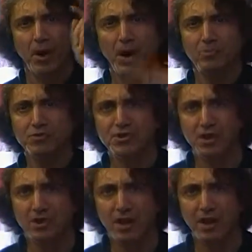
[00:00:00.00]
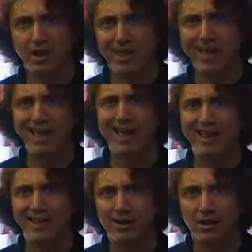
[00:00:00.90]
Palm Sunday
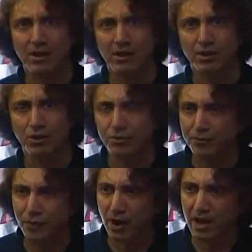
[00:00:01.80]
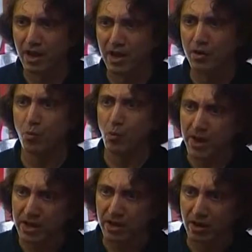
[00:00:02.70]
and Good Friday
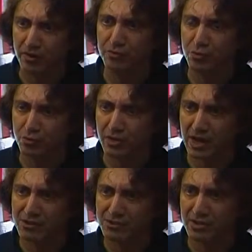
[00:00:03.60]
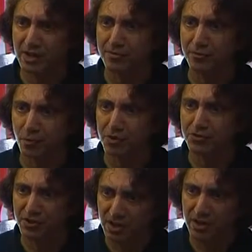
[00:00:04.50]
week of
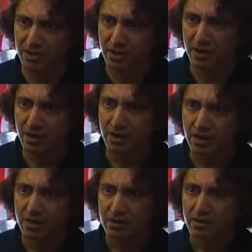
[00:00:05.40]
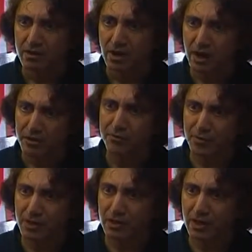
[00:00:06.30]
2014? How you
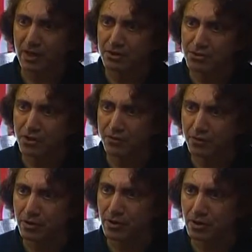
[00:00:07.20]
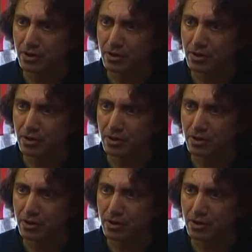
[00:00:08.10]
feeling there, Chief?